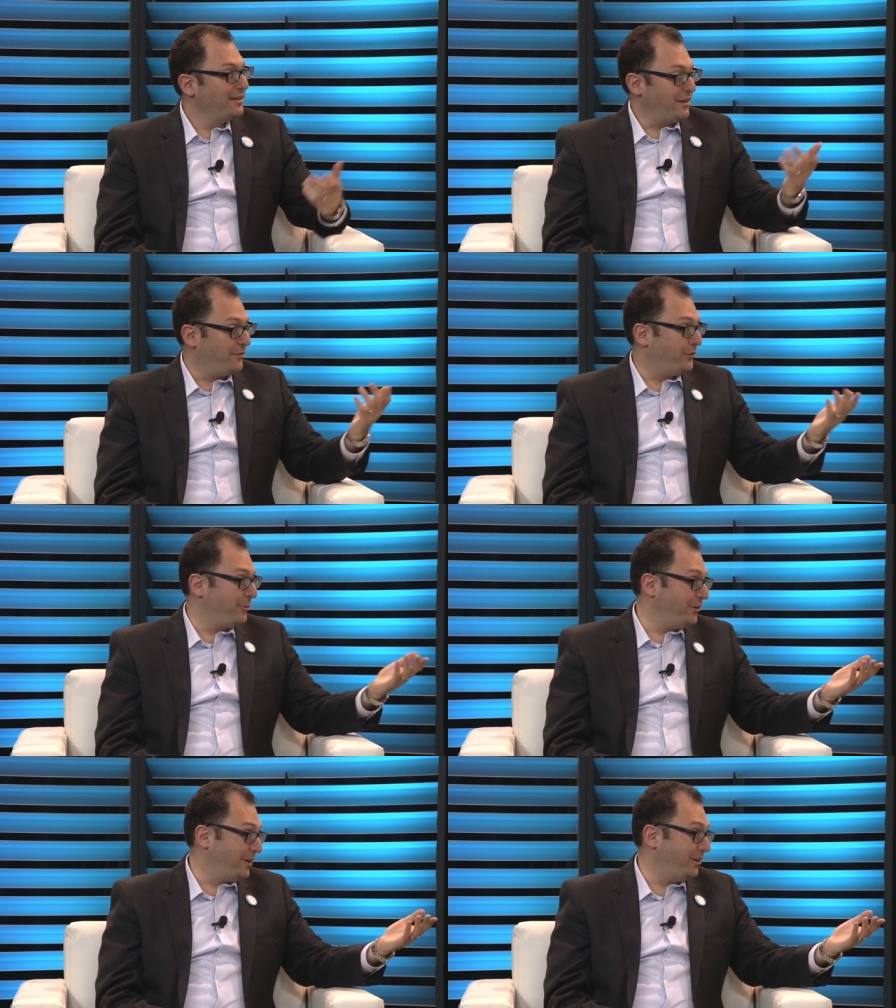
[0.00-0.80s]
that
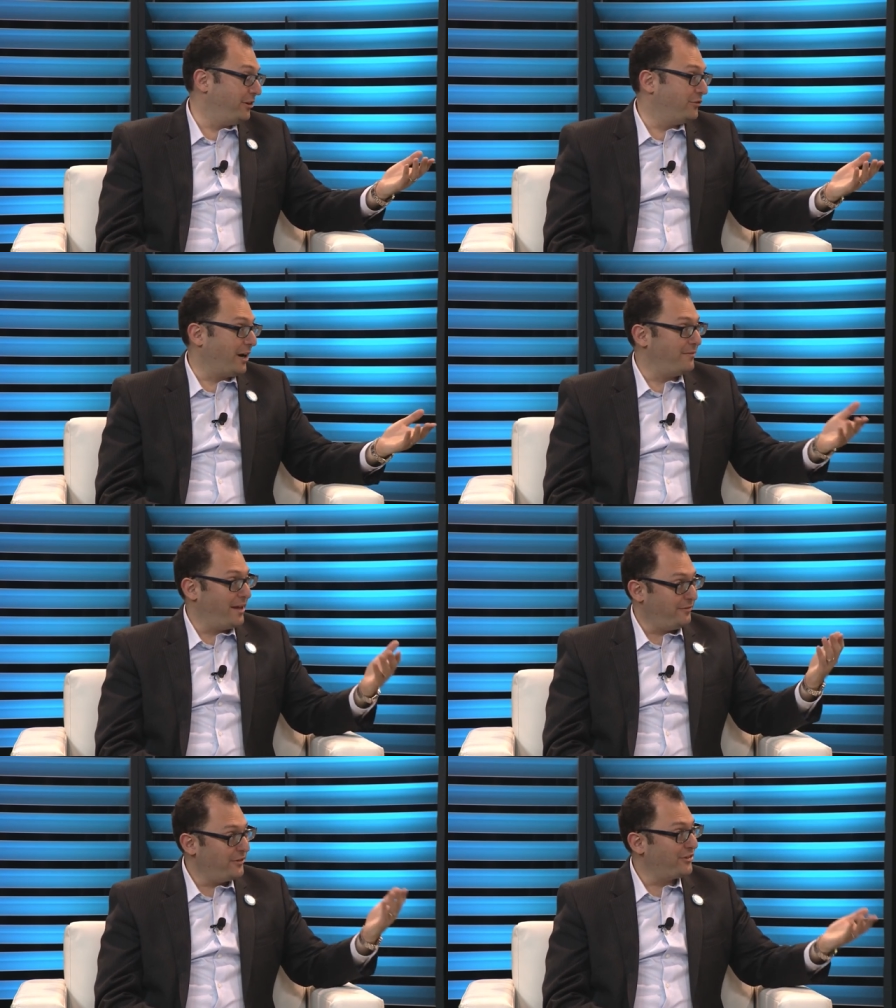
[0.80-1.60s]
visibility to drive
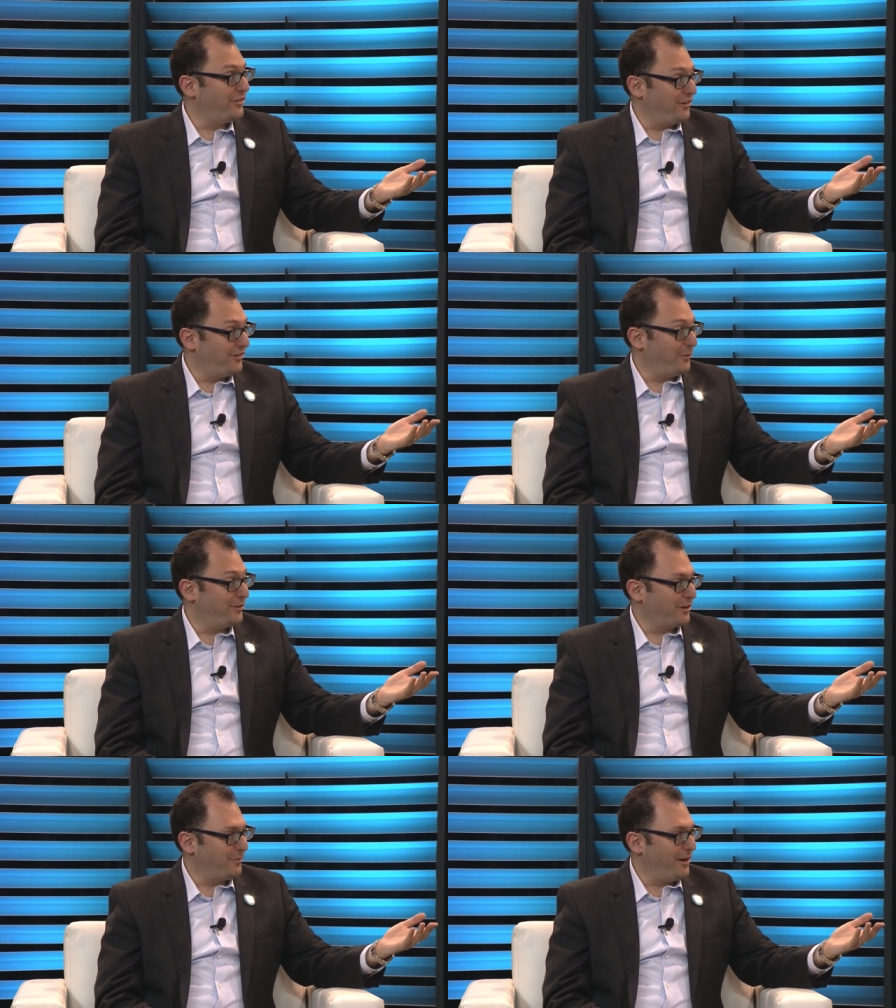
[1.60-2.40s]
that efficiencies that we
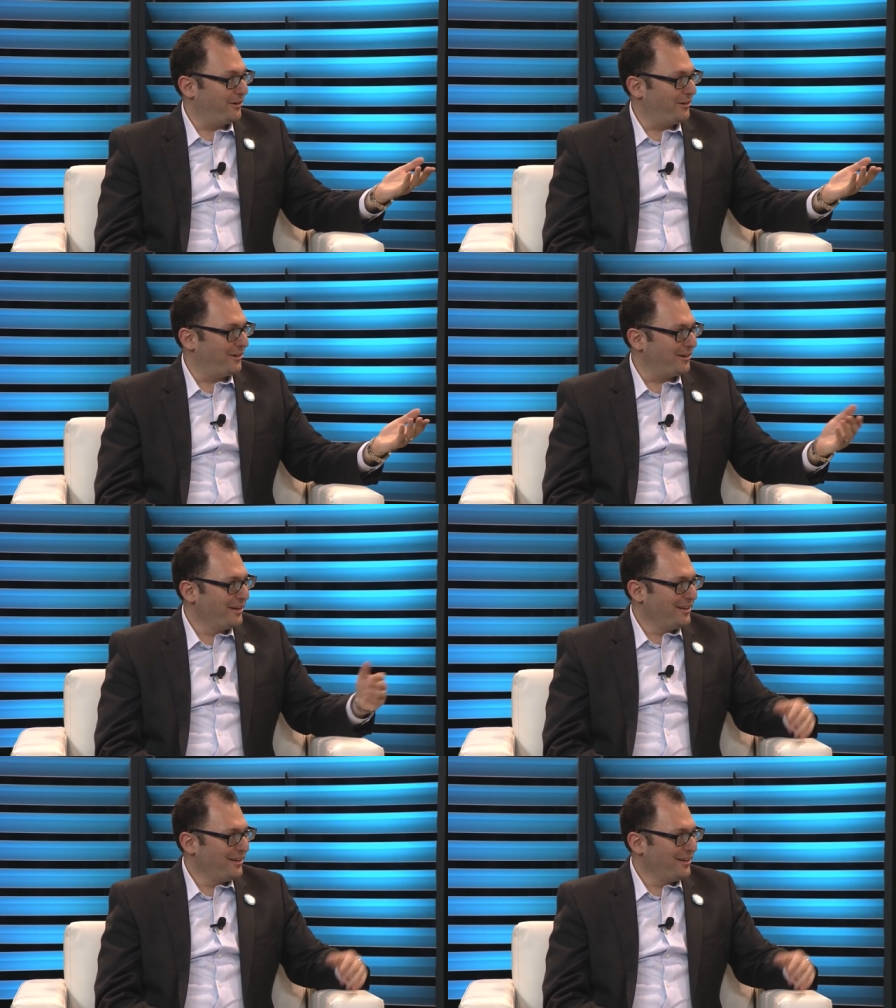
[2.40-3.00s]
talked about earlier.